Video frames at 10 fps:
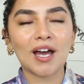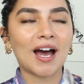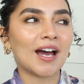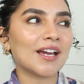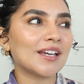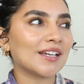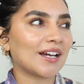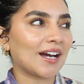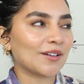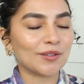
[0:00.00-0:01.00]
I
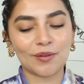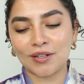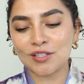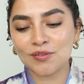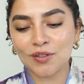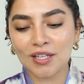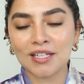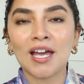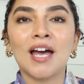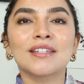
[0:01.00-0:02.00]
don't know, I just feel
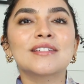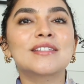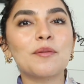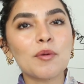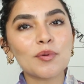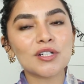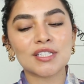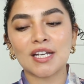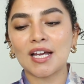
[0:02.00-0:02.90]
like the diamond brush